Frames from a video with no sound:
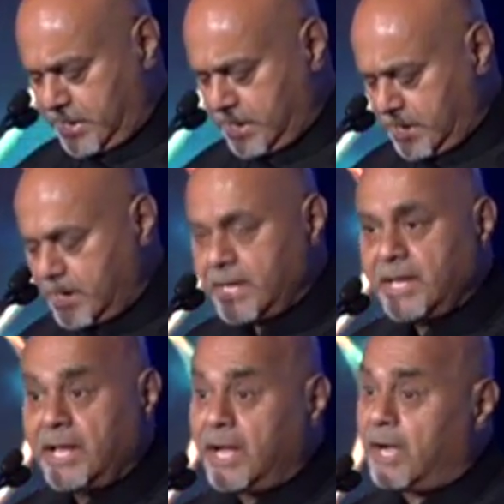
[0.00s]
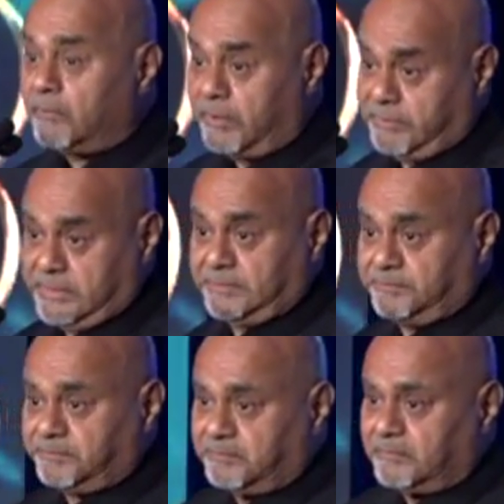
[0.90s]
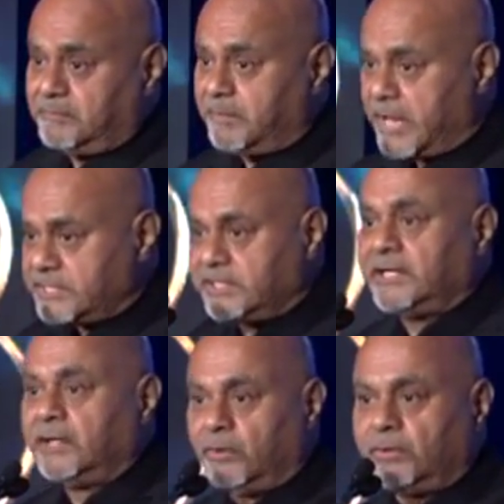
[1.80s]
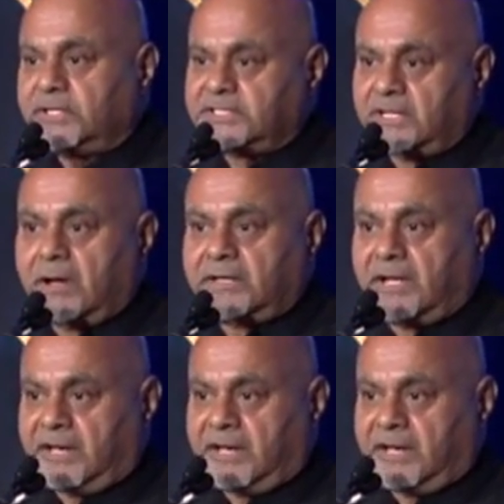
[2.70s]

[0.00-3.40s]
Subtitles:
However, passion alone is not enough.